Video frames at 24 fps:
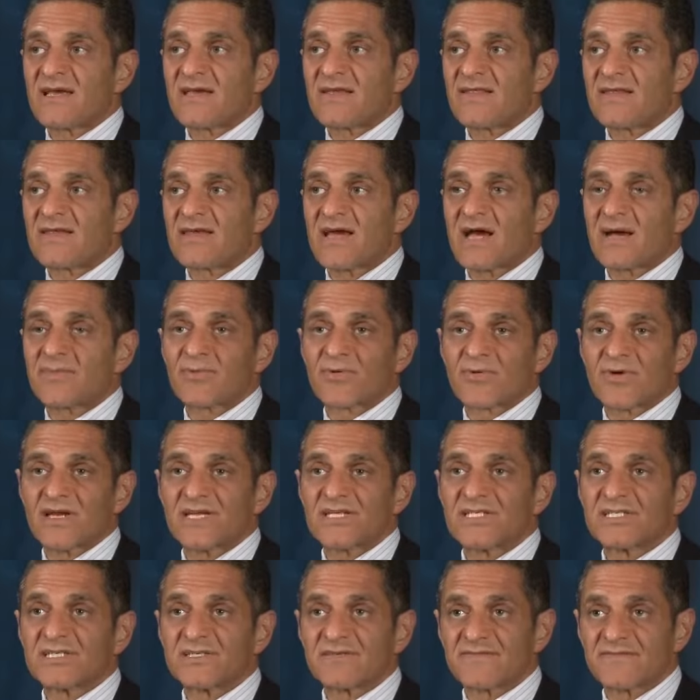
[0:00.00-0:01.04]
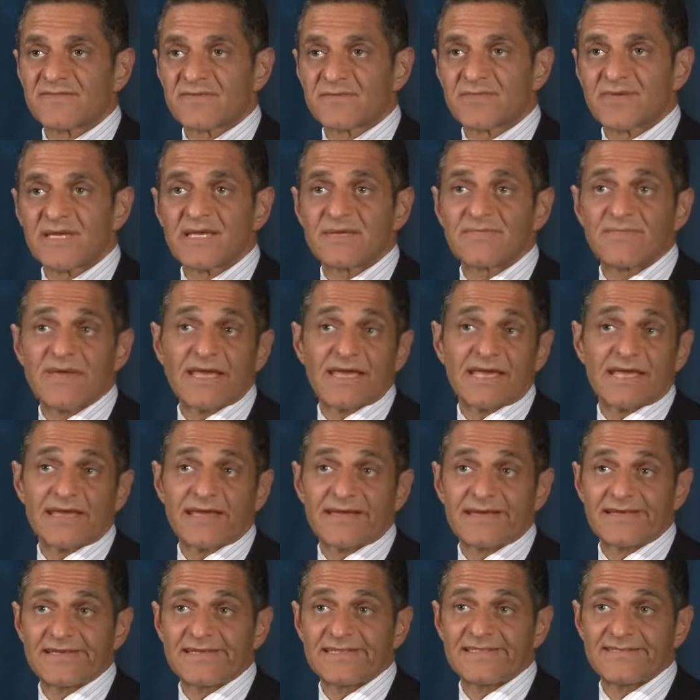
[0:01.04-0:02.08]
the operation for me, making
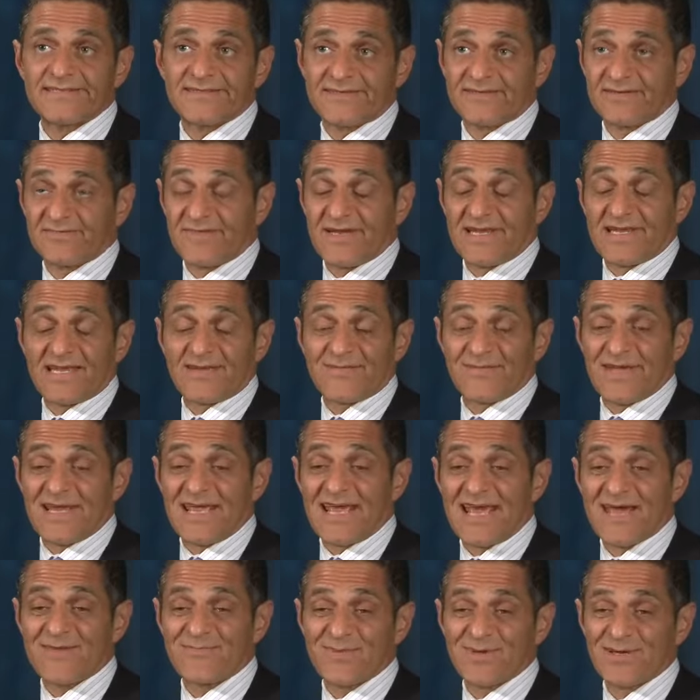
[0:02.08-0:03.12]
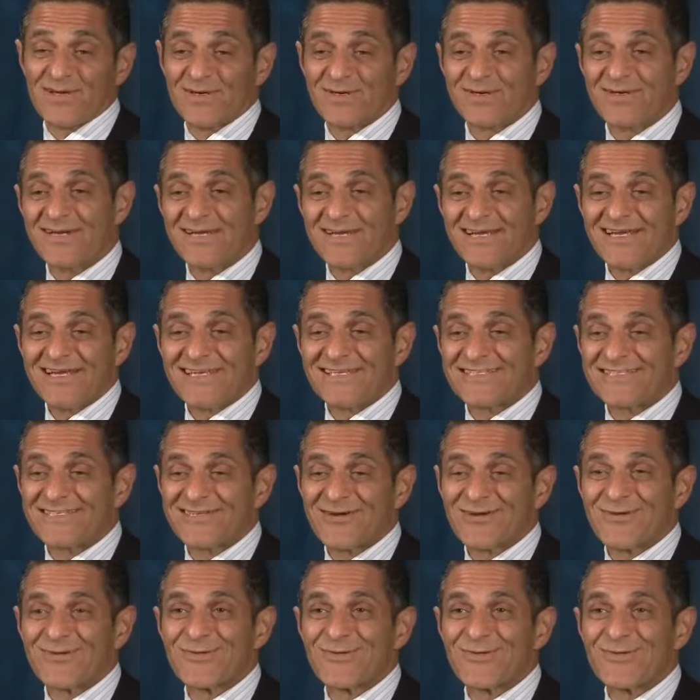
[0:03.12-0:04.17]
it easier, making me happier.
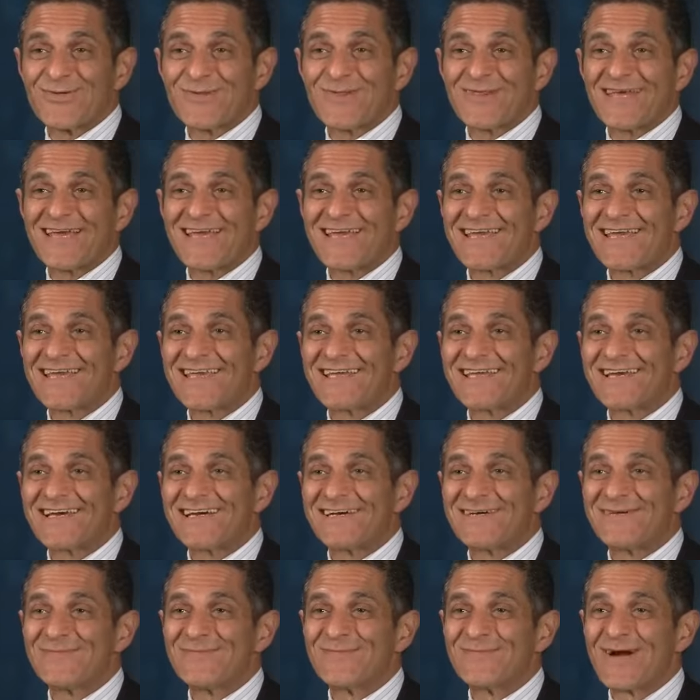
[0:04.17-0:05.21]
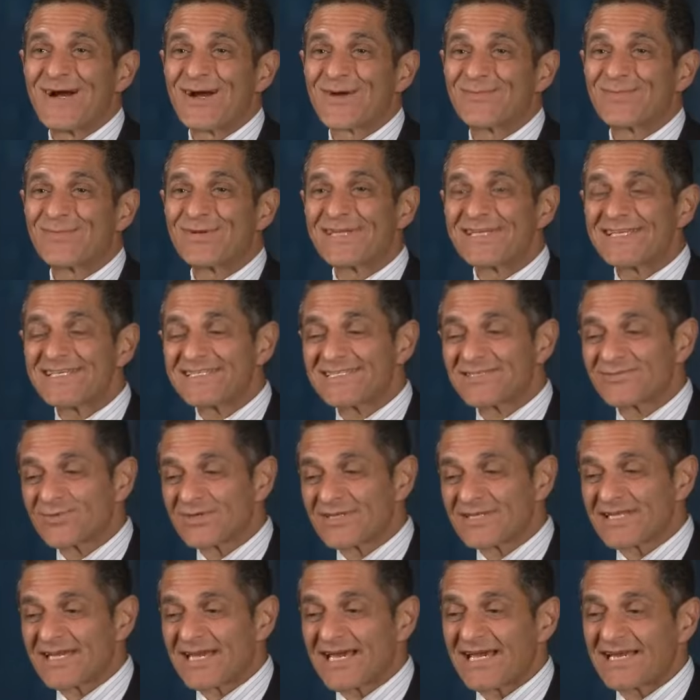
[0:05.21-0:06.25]
So they are pleased
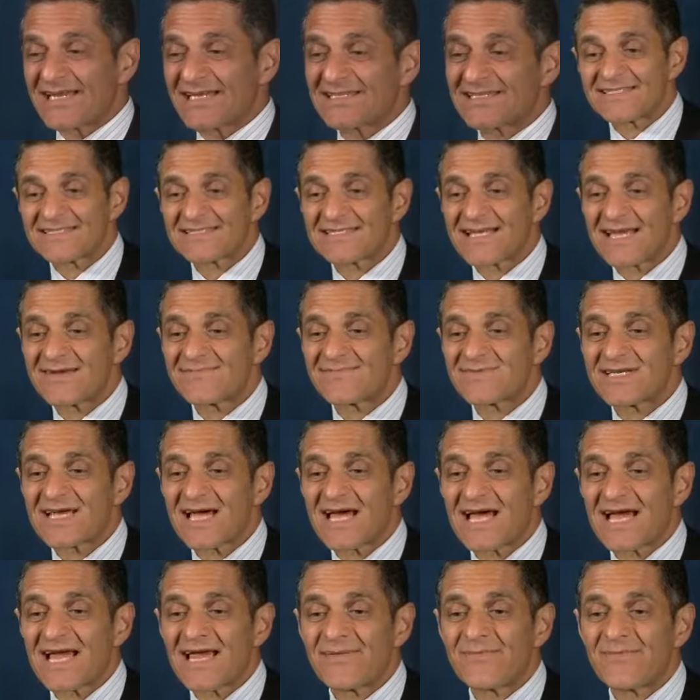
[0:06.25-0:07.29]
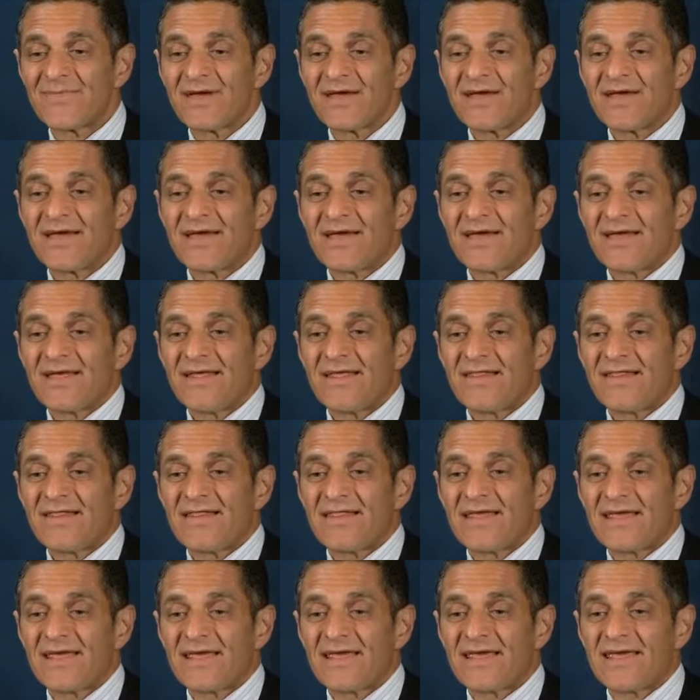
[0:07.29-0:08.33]
with that. At the same time,
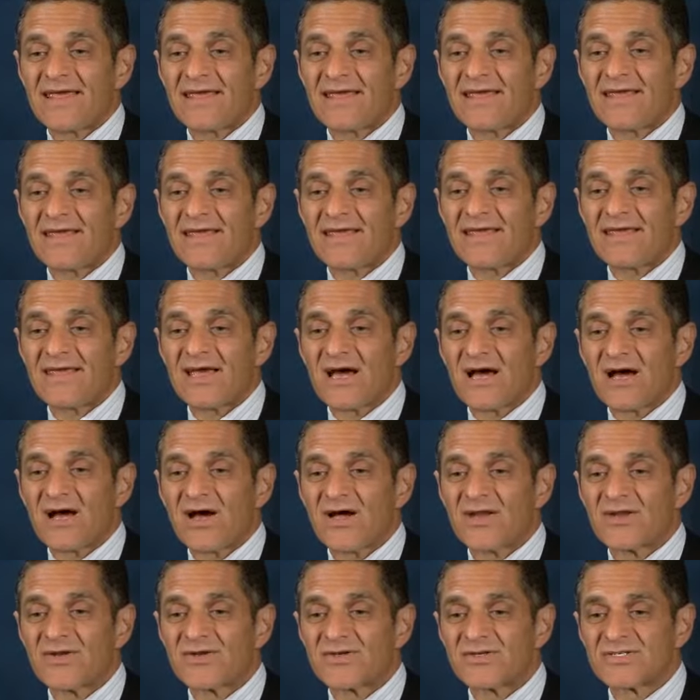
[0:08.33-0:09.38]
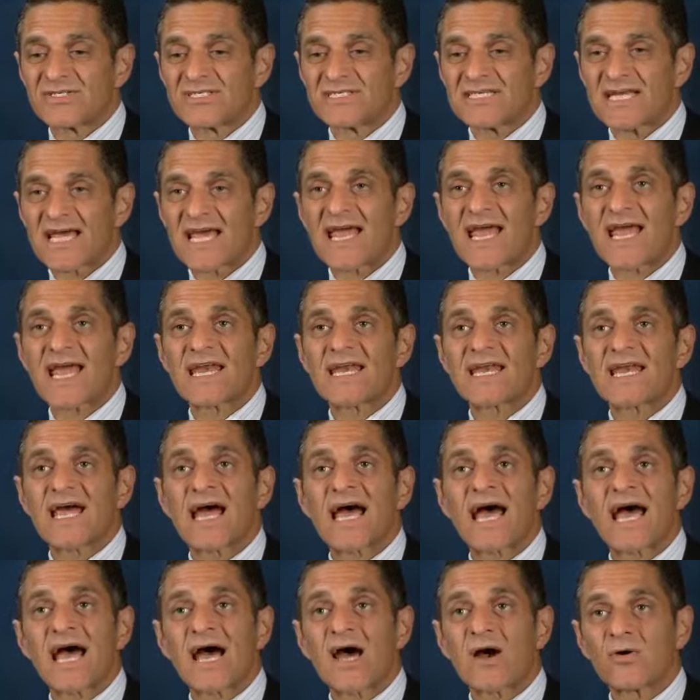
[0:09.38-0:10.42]
they understand
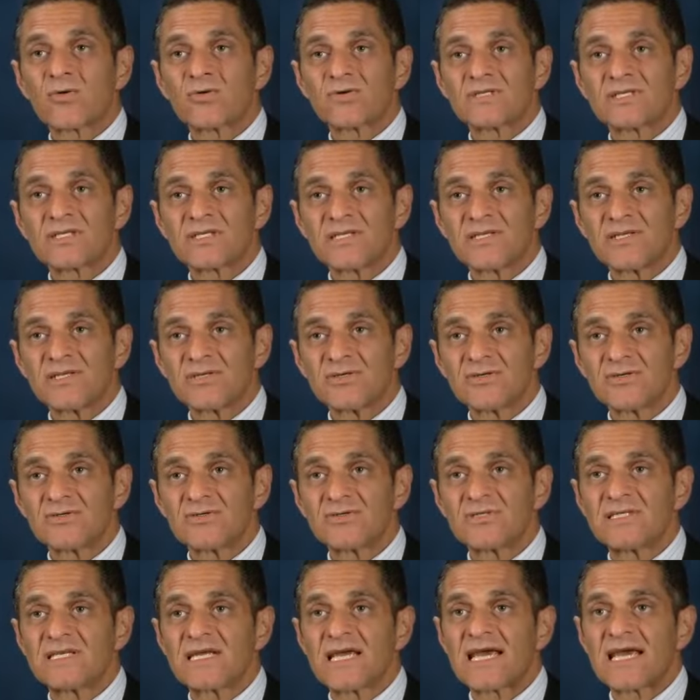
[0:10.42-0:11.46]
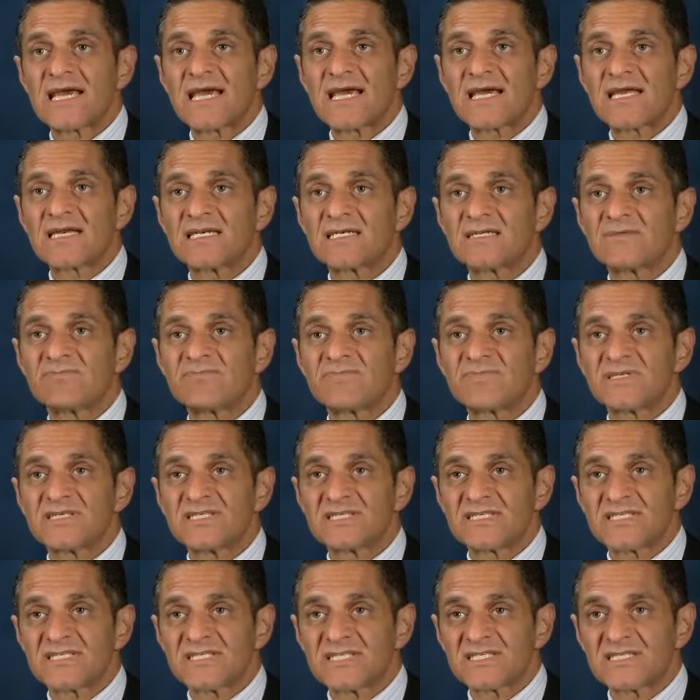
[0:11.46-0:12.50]
how to use and
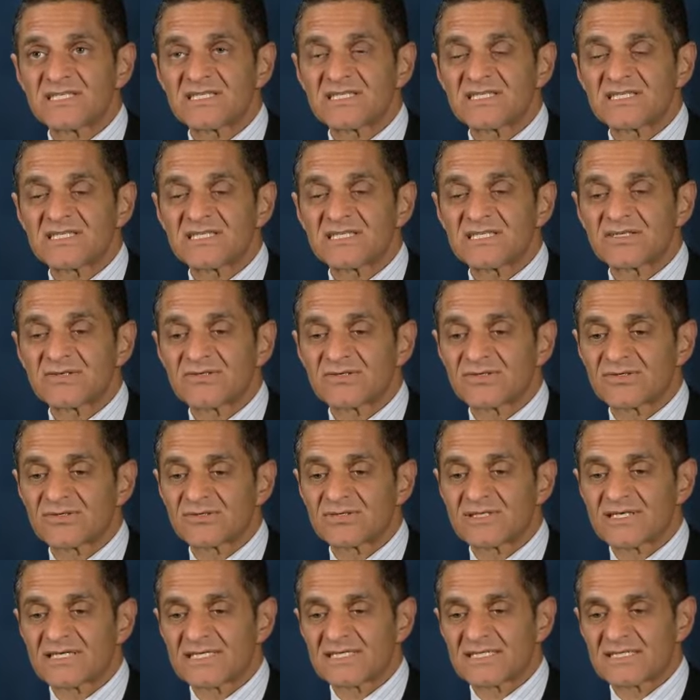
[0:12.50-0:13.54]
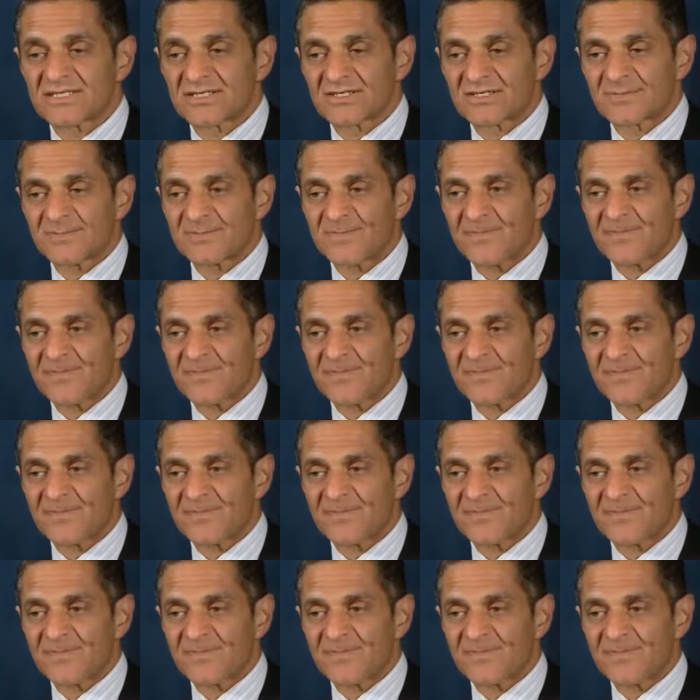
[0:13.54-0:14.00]
position the CO2 laser.